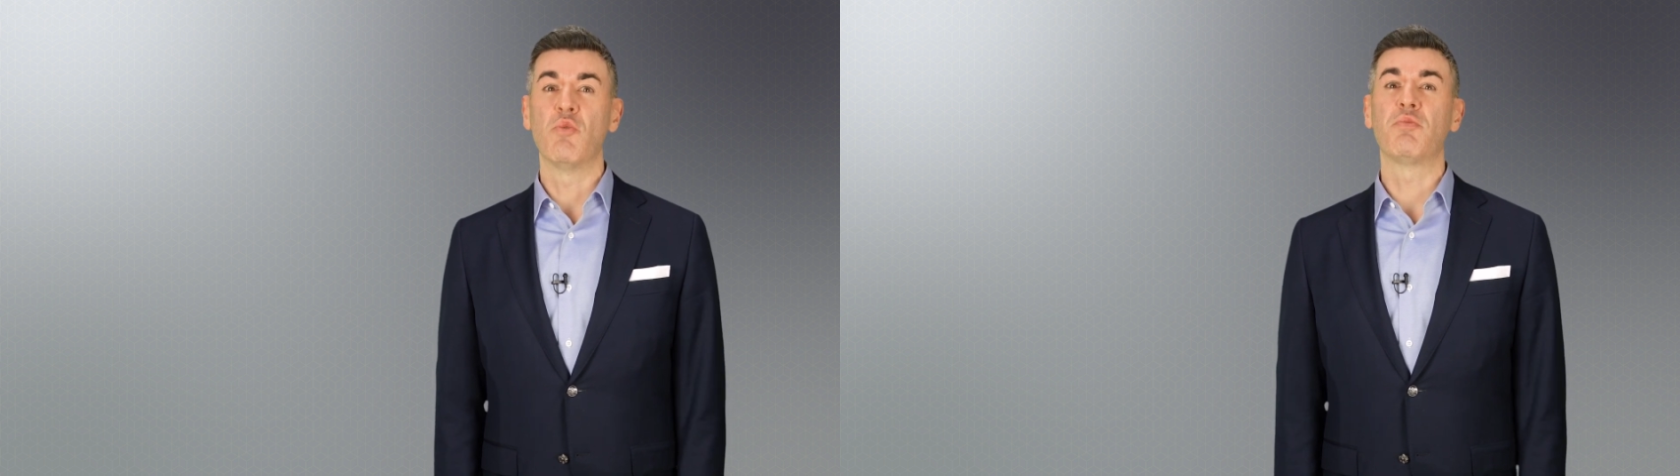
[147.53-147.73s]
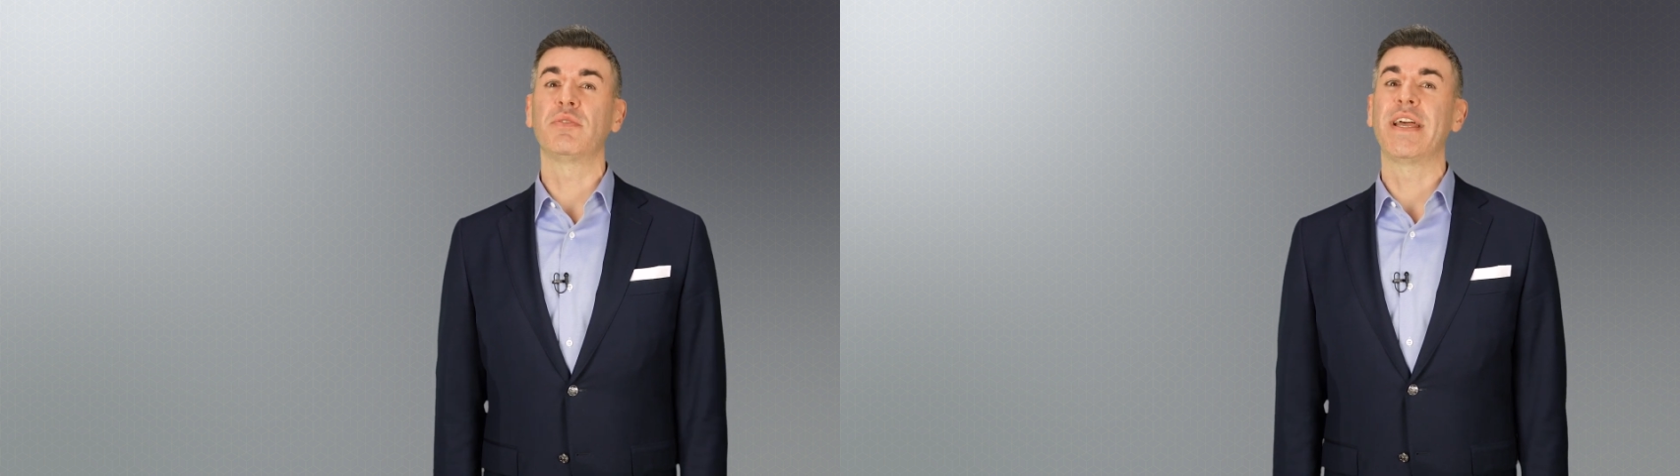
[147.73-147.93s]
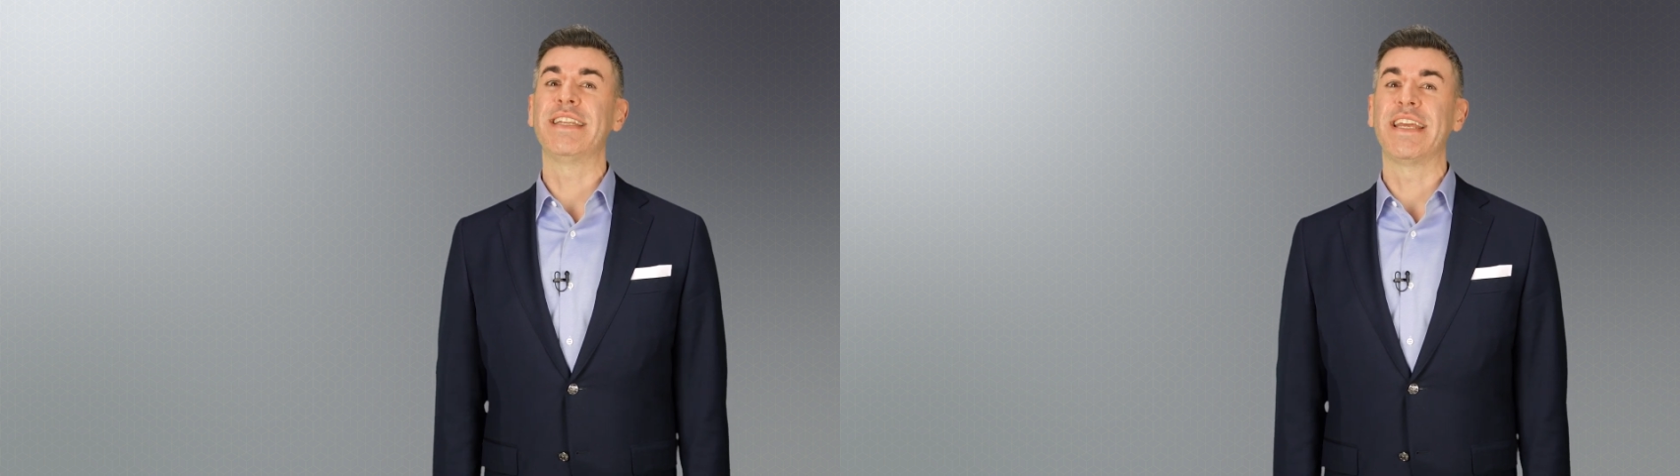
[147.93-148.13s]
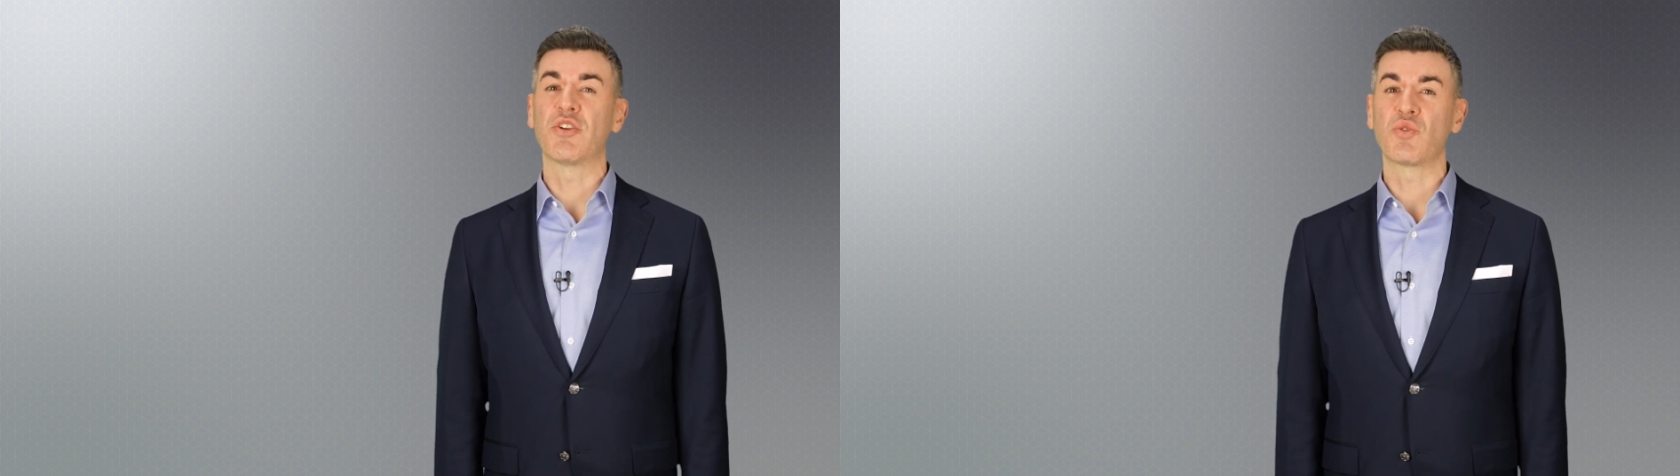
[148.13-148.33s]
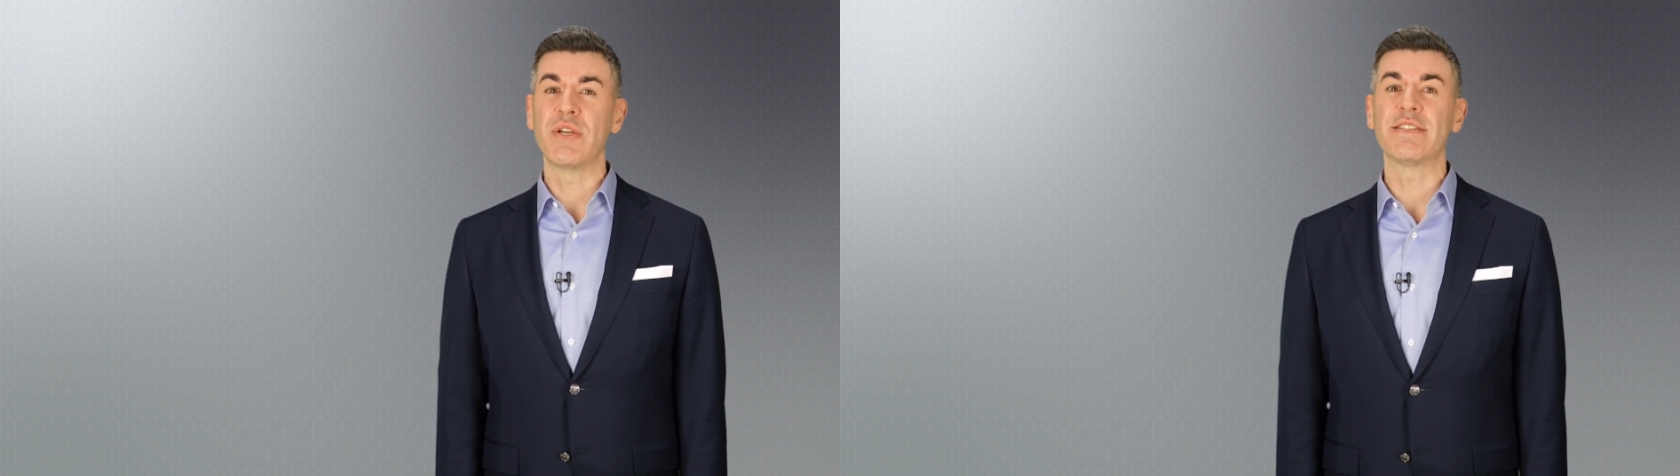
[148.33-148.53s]
will play an
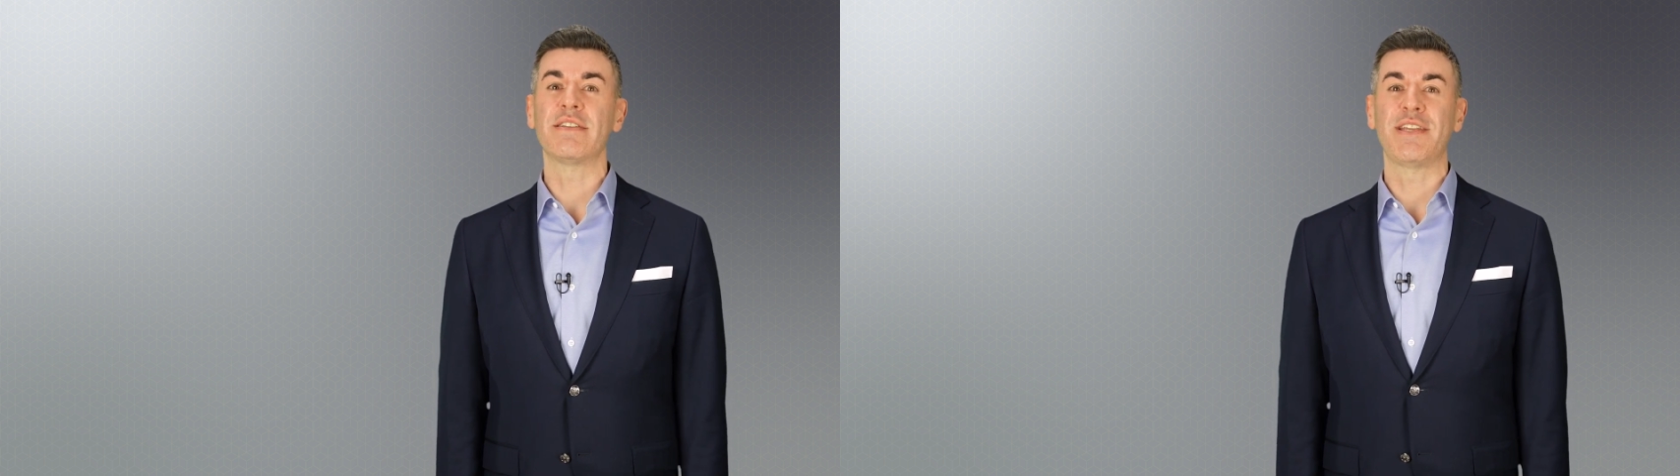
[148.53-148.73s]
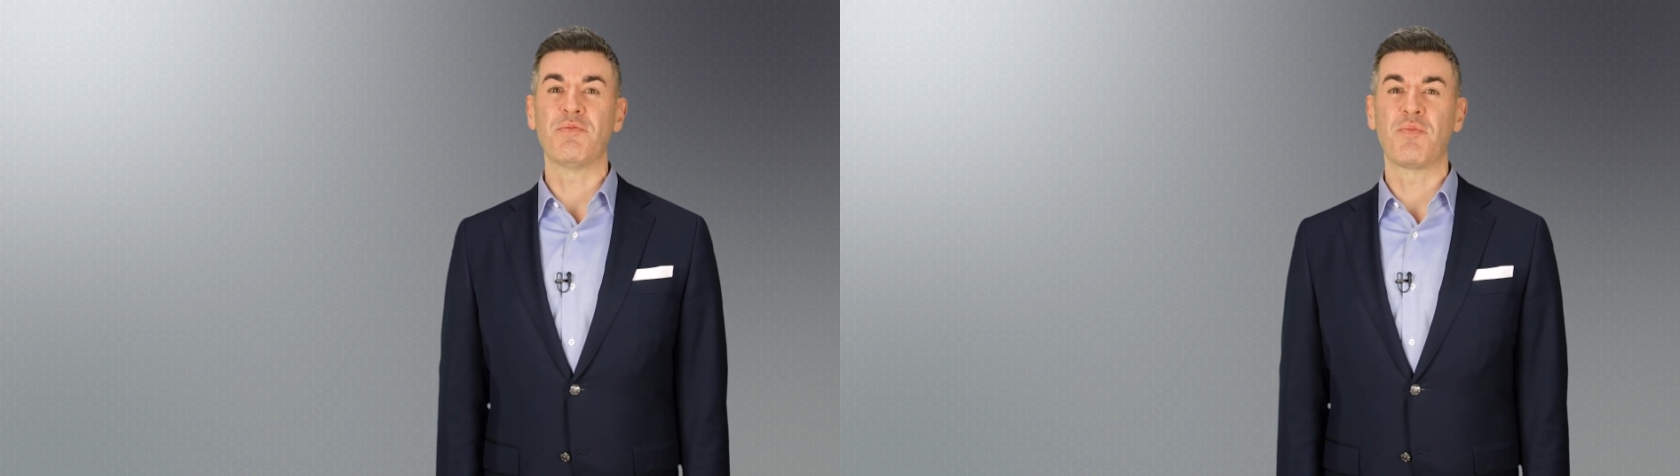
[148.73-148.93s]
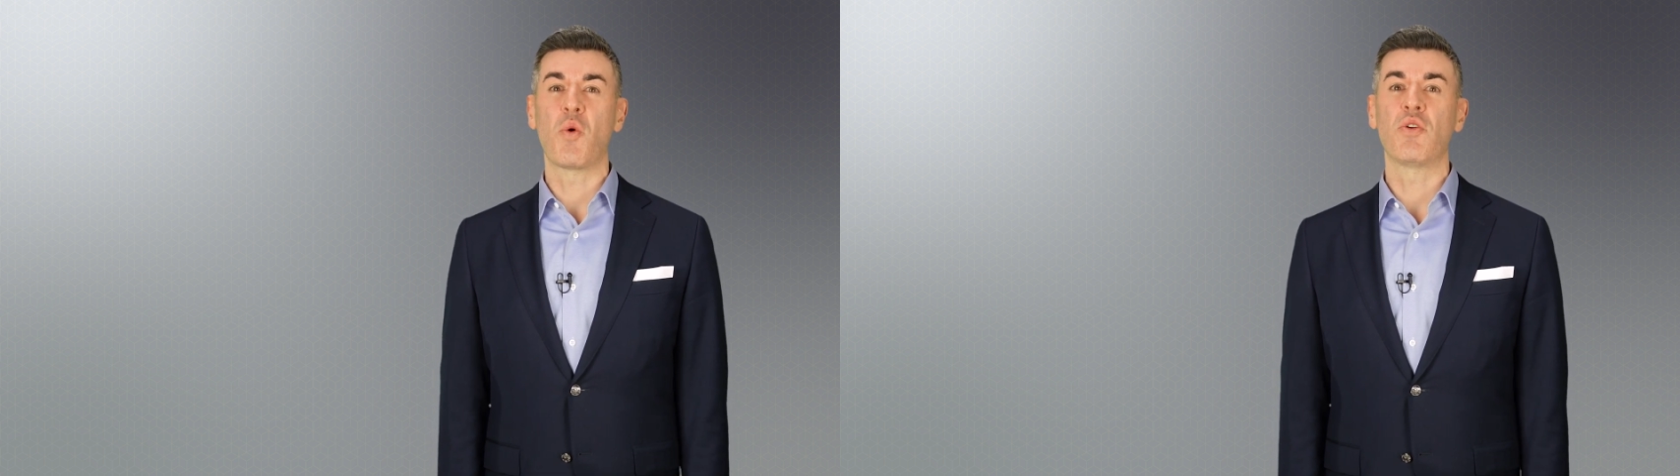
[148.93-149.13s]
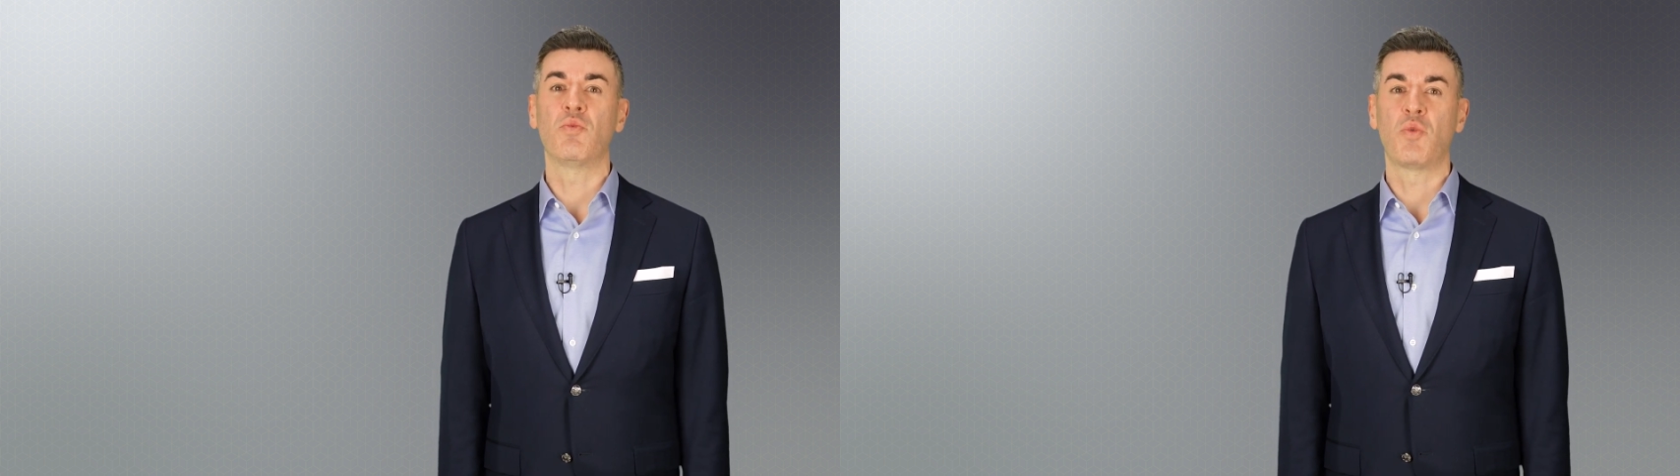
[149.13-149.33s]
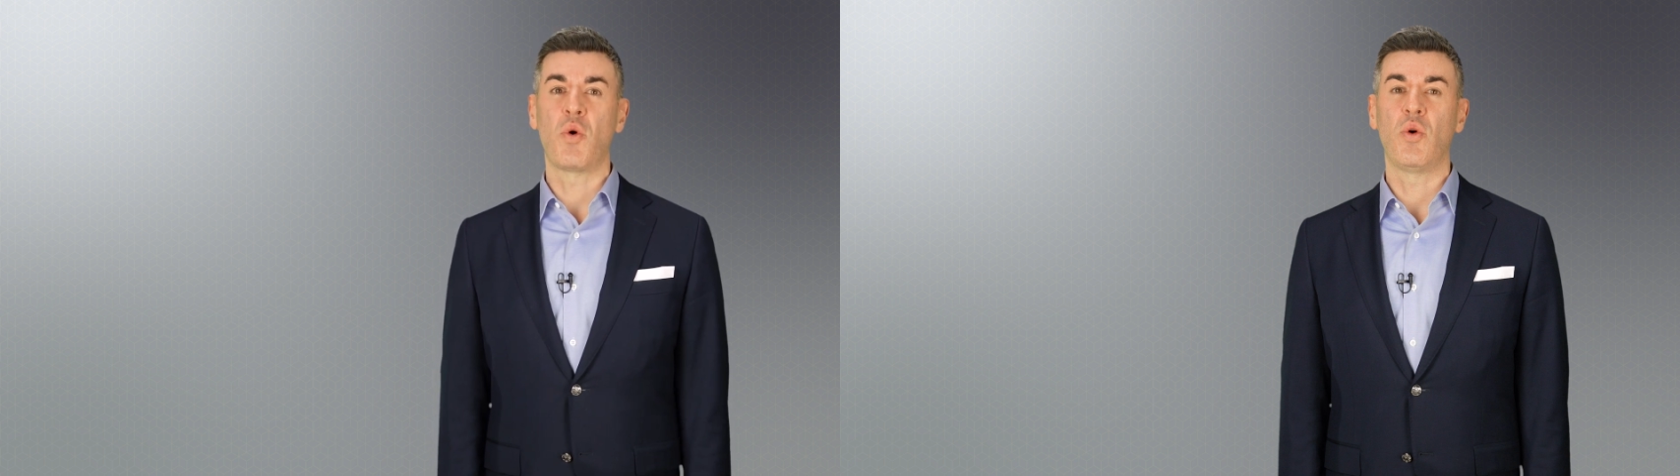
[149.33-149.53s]
increasingly
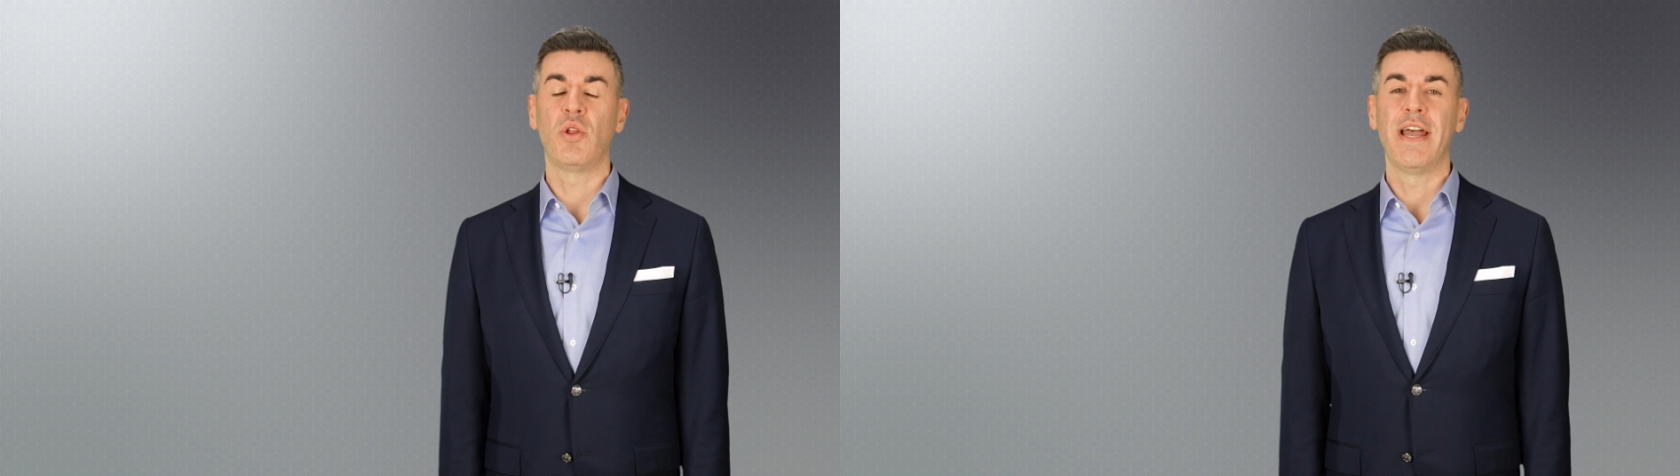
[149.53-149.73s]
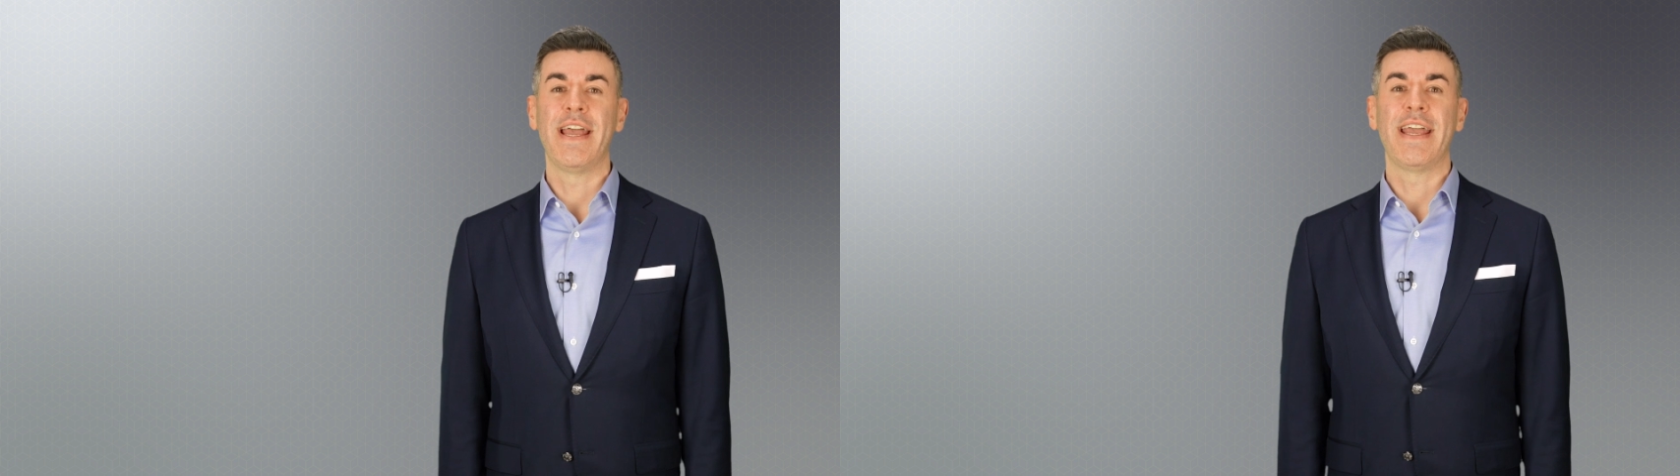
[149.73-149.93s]
important role